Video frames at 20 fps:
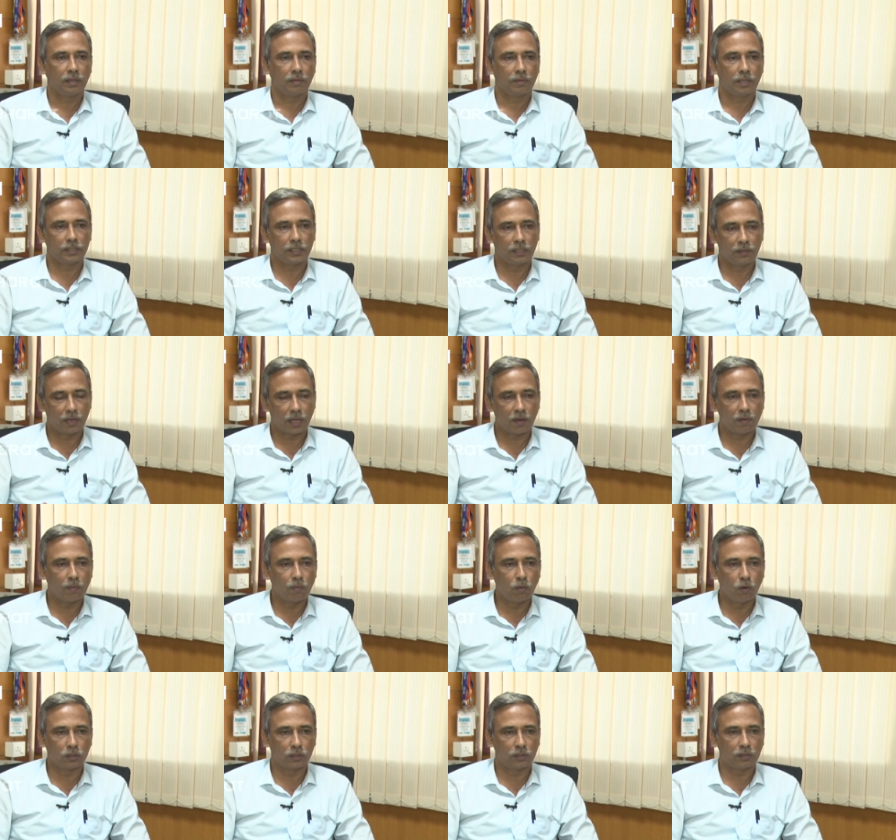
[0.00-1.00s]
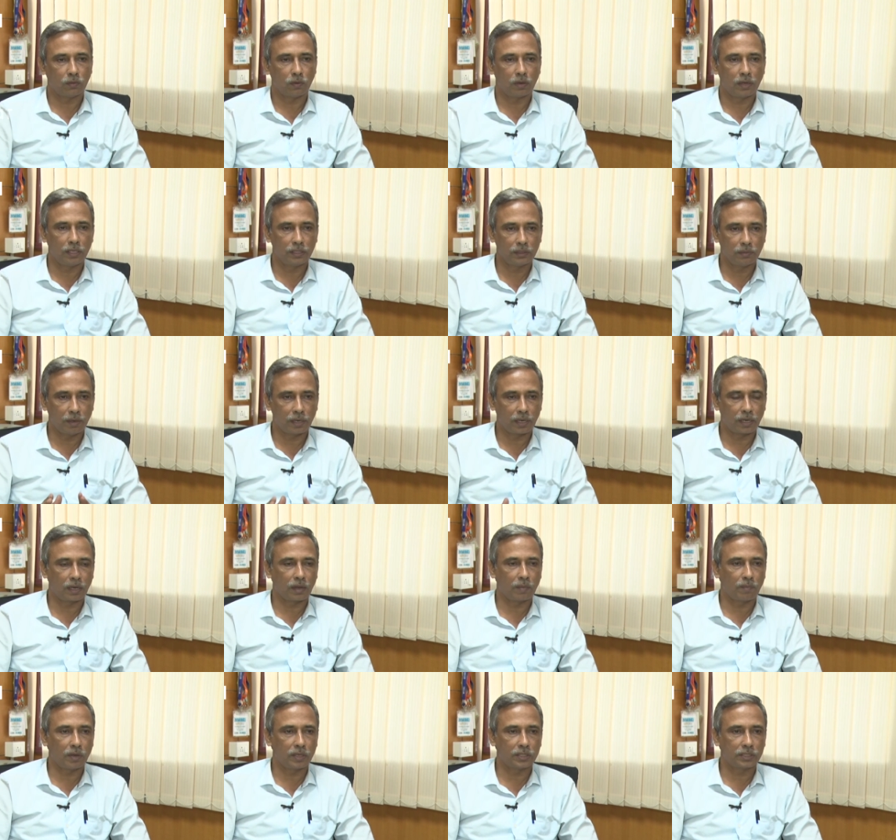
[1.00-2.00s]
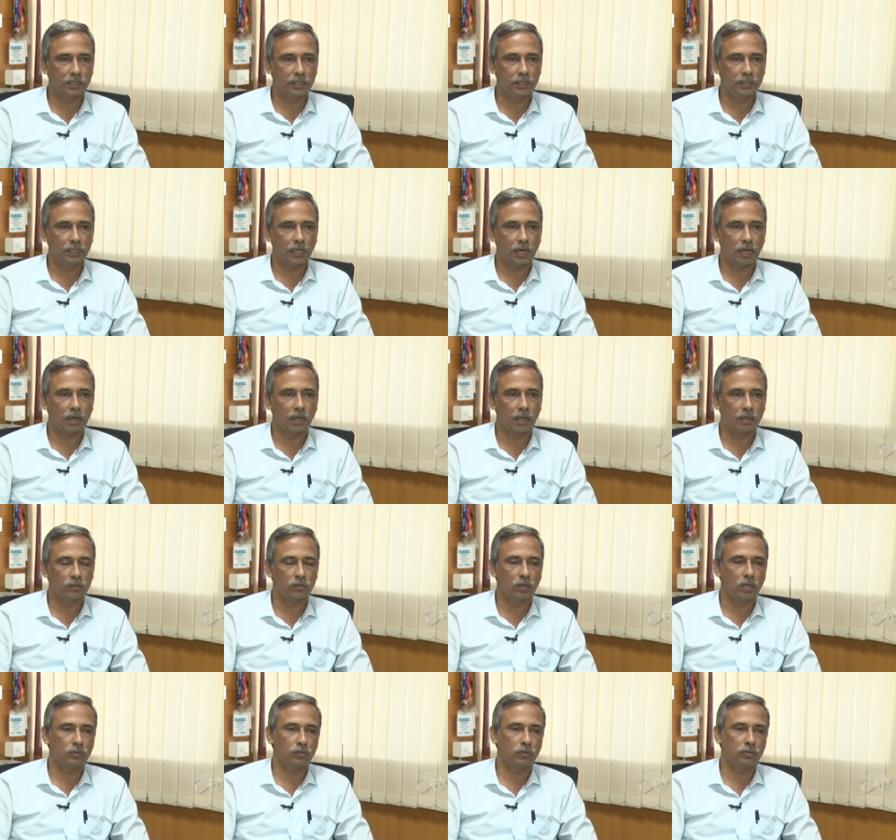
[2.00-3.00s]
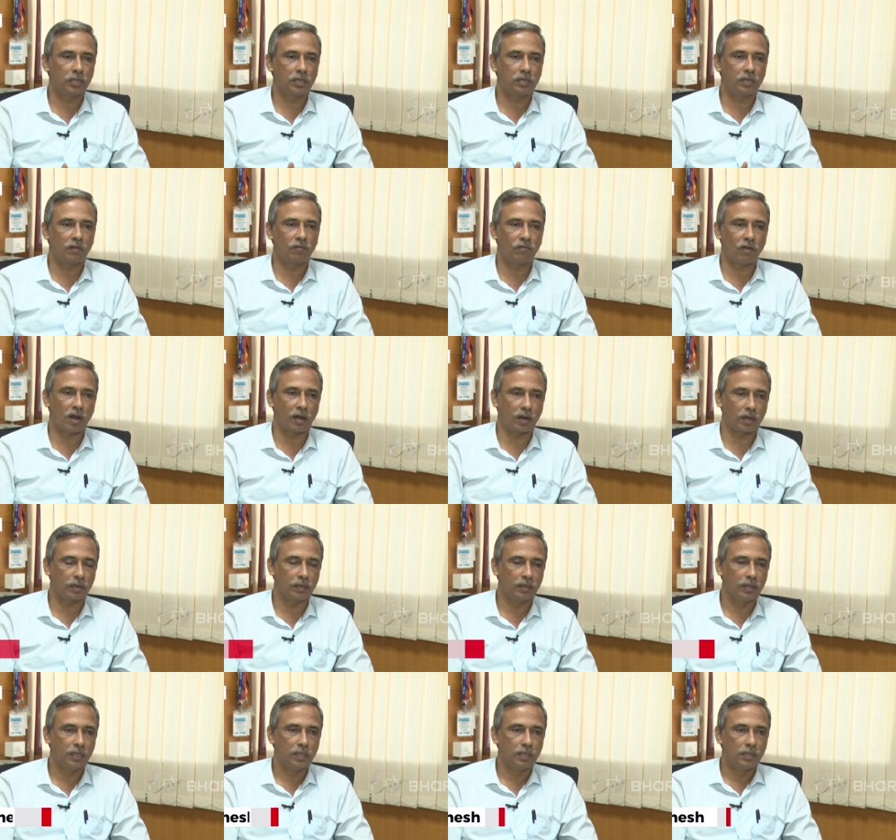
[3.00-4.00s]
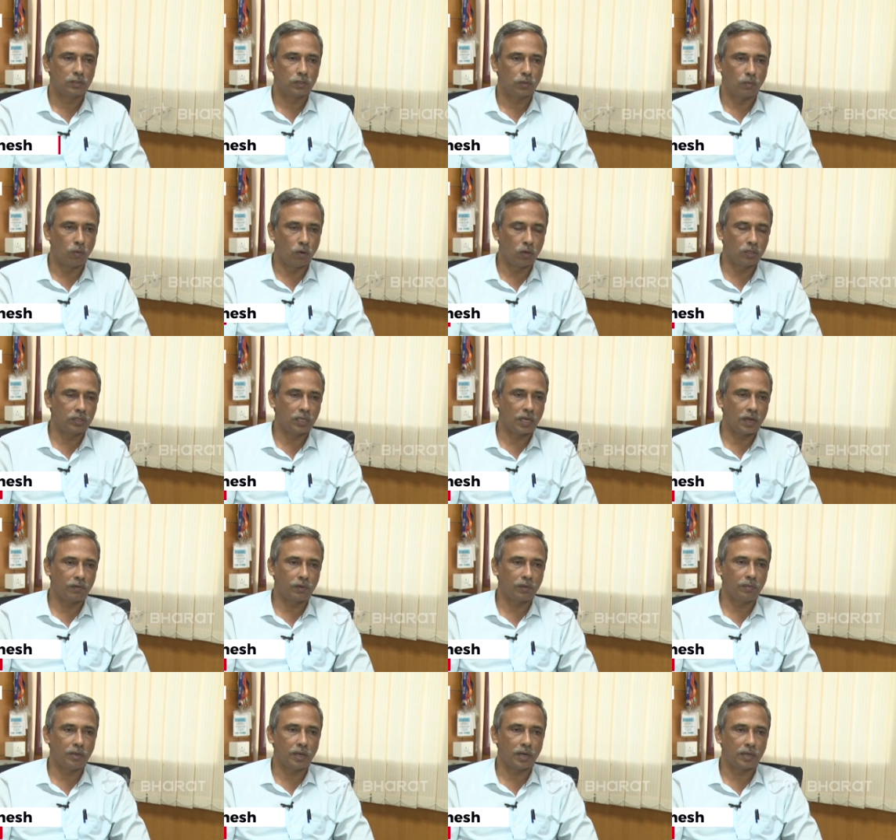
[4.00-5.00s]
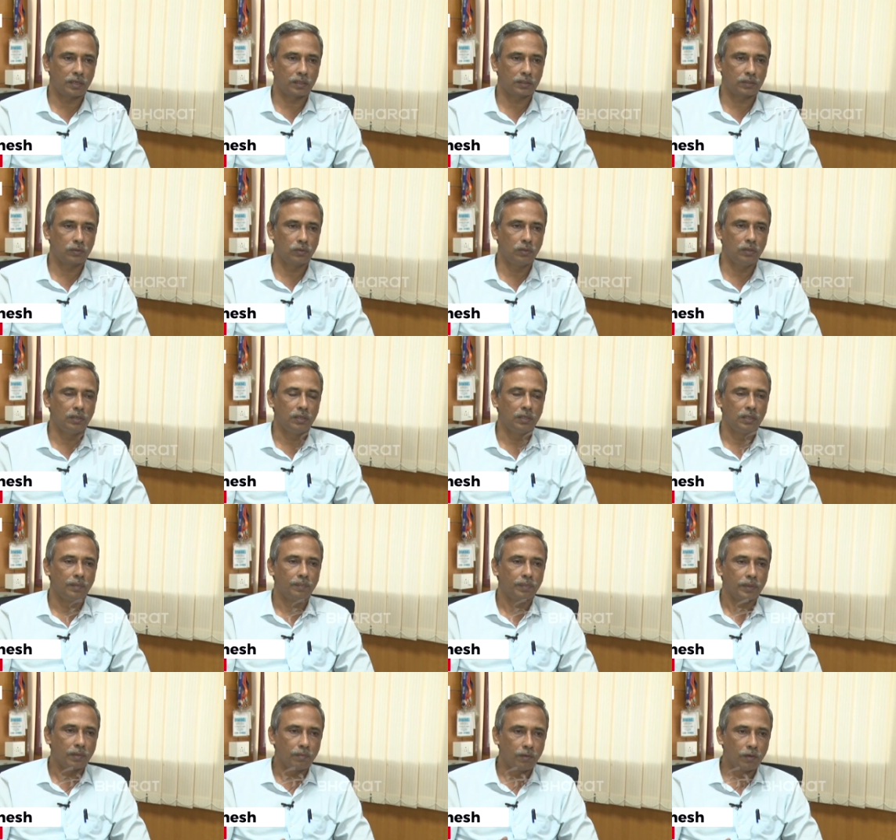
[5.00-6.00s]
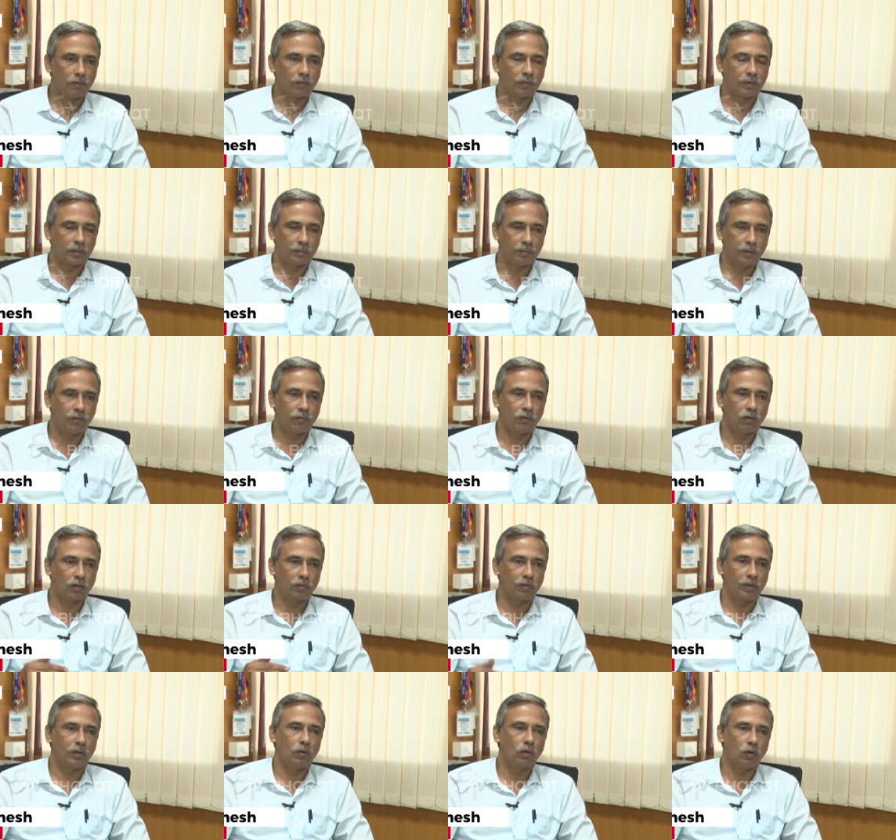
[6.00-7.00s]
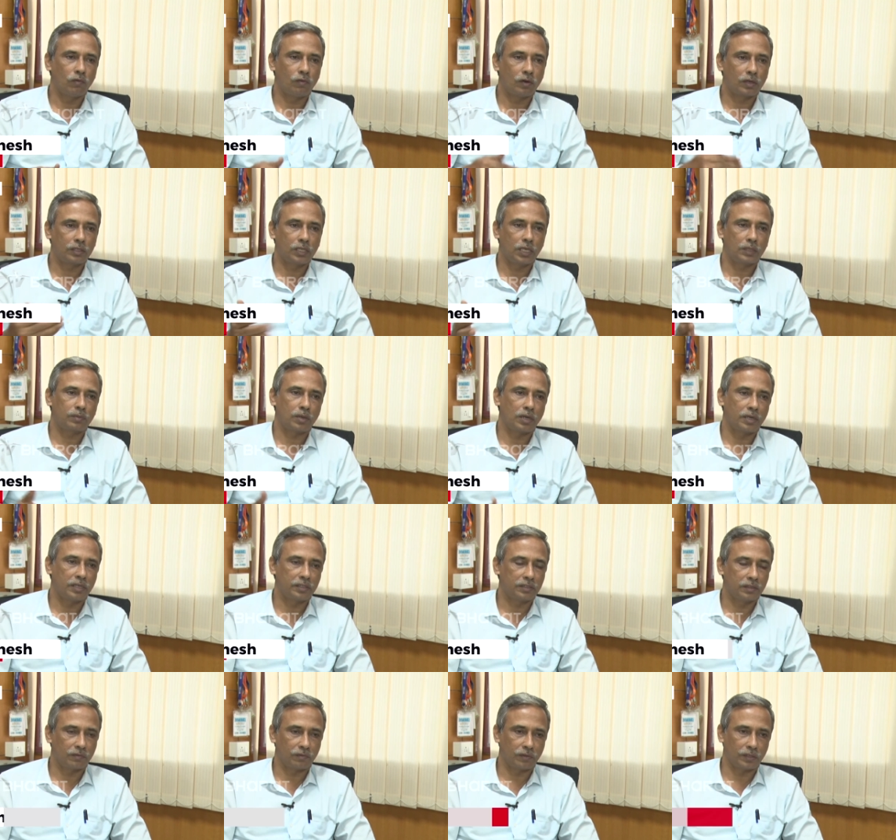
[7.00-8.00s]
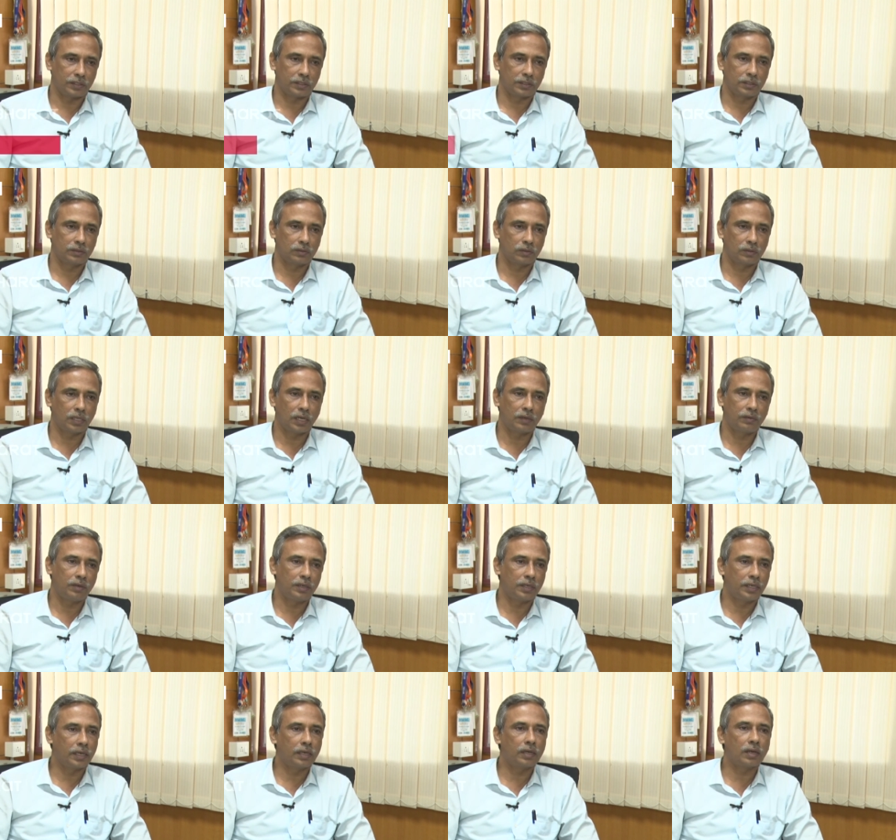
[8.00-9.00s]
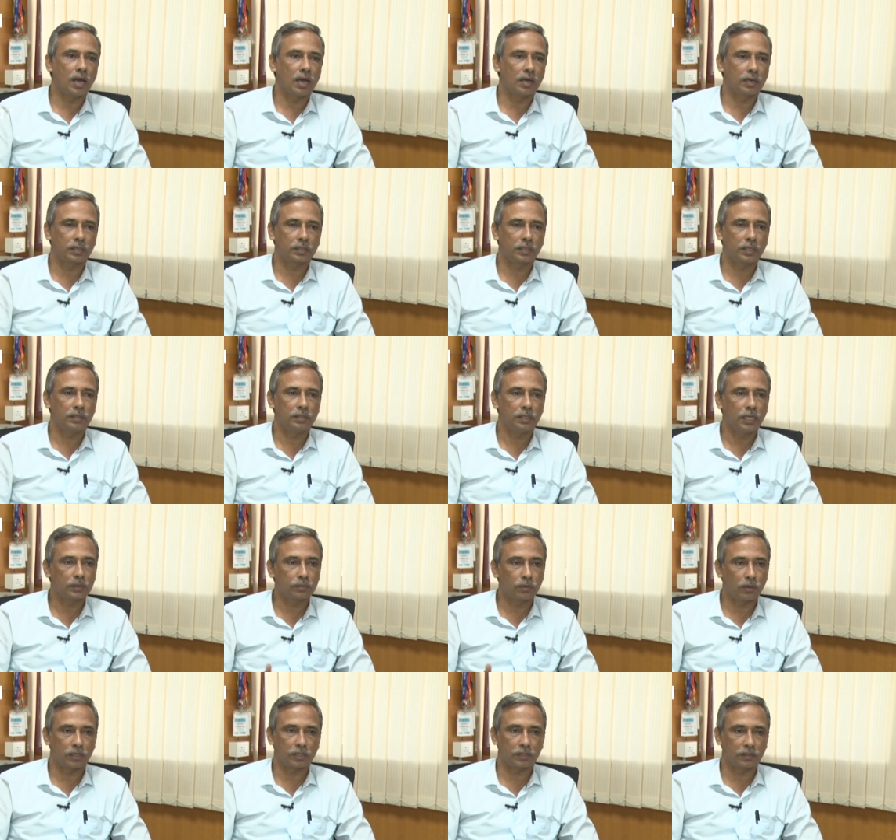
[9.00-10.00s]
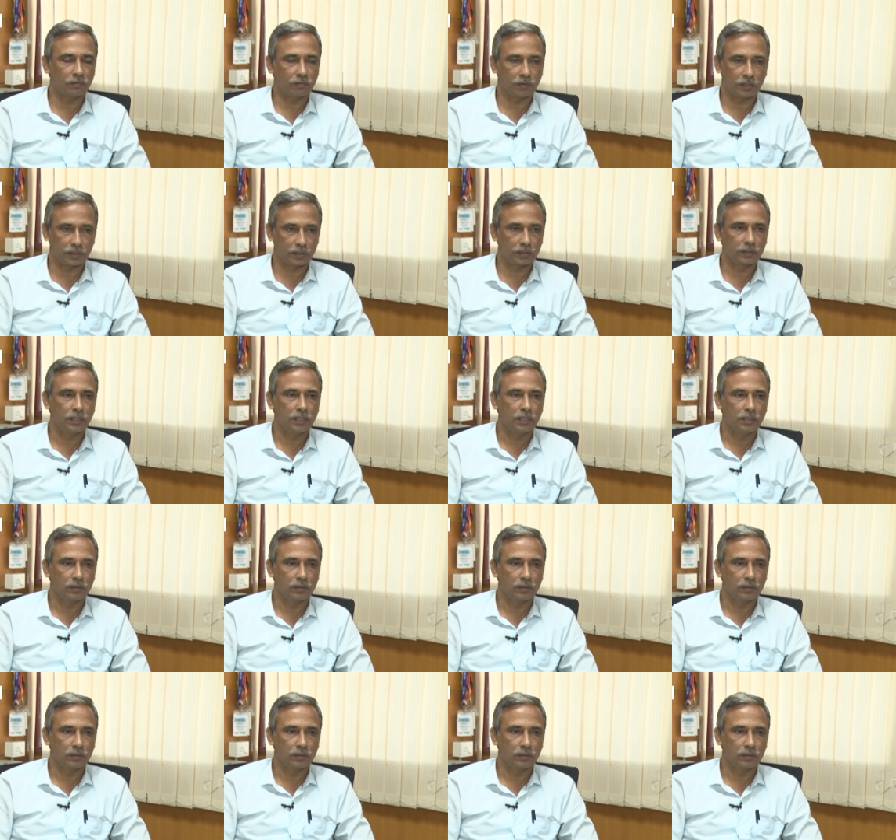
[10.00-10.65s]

Thus it will have both, one is mineral deposits and also associated fauna. So both have to be understood before we go for the exploitation phase. So that will take longer than the exploration phase.